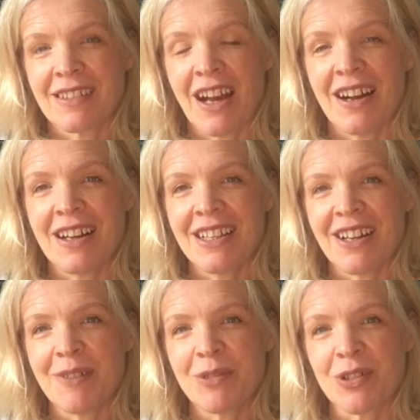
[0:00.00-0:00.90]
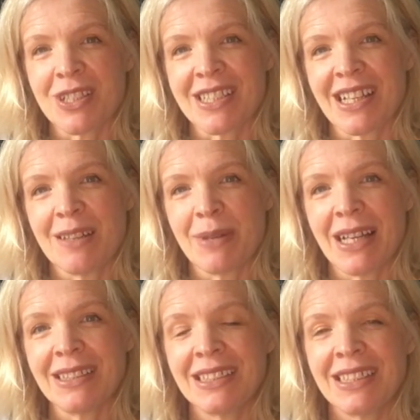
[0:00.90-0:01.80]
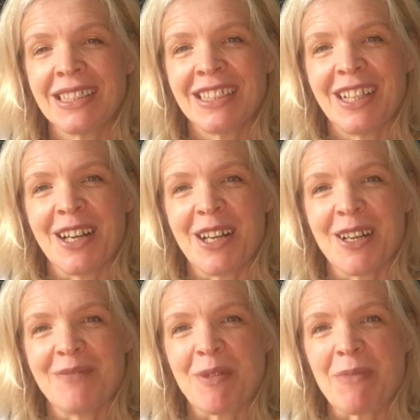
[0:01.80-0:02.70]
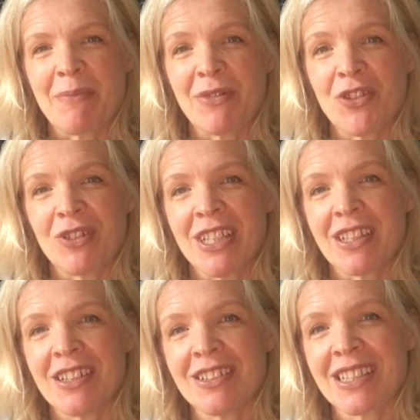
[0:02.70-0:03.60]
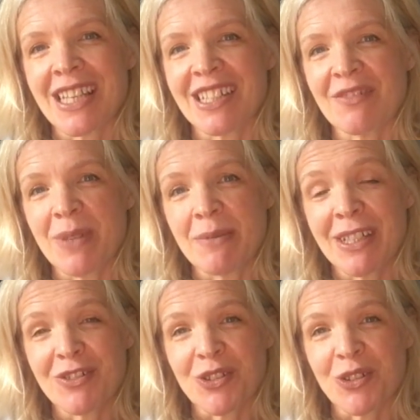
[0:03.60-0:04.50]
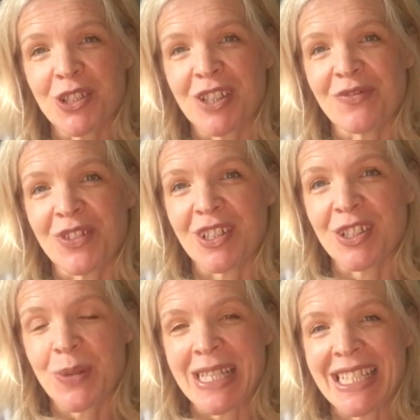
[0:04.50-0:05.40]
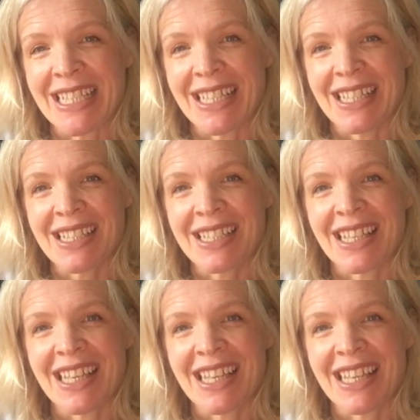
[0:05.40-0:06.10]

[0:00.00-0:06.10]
Hi, I'm Dr. Sally Bell. I'm a mum of 3 girls and I've been a medical doctor for 20 years,